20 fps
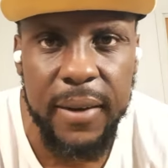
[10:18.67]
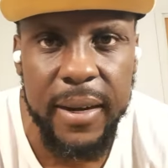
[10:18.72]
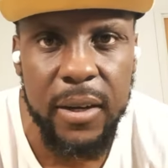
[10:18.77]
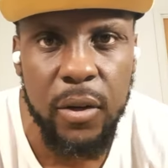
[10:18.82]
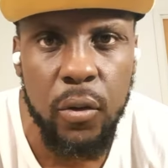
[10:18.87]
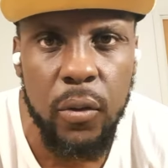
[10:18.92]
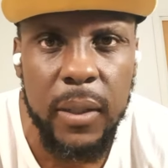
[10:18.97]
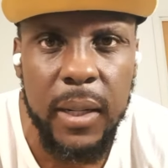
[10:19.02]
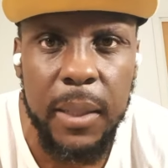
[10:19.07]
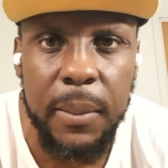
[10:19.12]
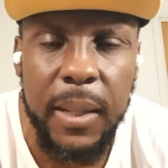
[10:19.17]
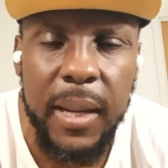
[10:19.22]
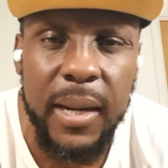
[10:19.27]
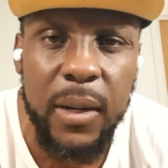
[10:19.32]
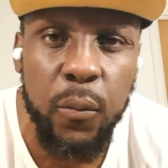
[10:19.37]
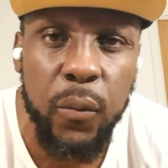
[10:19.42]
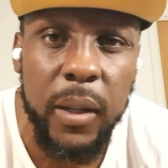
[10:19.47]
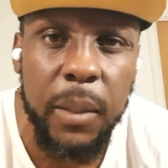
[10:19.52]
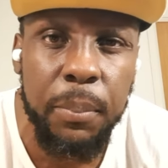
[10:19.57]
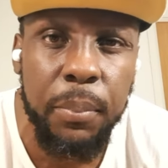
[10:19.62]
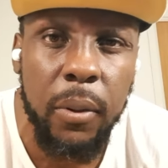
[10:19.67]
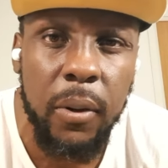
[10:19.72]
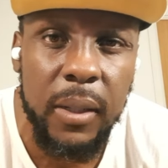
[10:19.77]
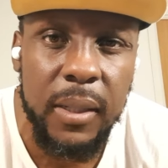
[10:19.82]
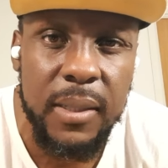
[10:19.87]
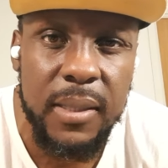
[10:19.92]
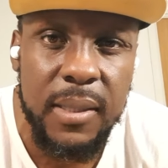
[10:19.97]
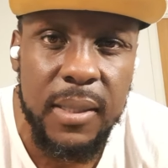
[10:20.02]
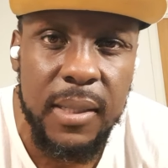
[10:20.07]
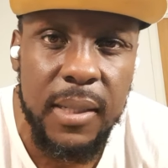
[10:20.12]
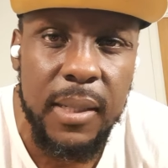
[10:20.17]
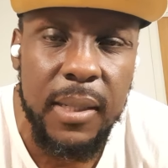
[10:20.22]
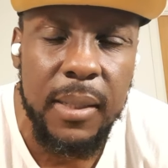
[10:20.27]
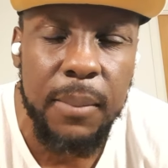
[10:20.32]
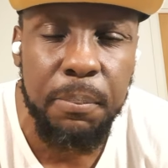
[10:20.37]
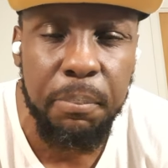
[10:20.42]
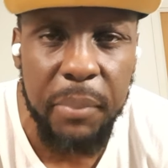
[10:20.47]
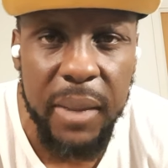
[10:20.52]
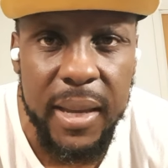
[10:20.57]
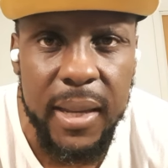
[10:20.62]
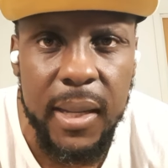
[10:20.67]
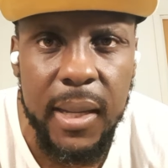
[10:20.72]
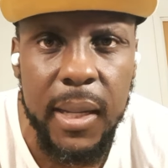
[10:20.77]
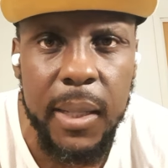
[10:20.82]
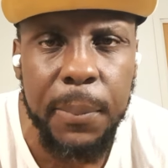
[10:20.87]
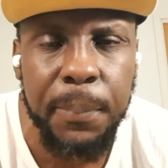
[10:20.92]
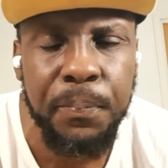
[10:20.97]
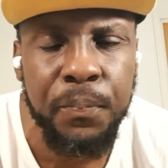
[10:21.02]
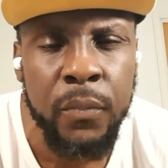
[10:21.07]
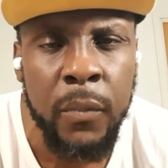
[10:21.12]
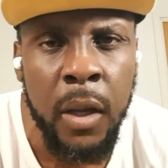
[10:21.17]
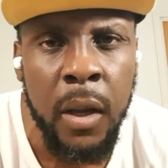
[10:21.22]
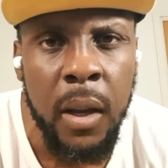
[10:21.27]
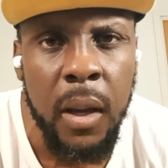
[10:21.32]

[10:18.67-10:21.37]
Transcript: I know that anyway, policy making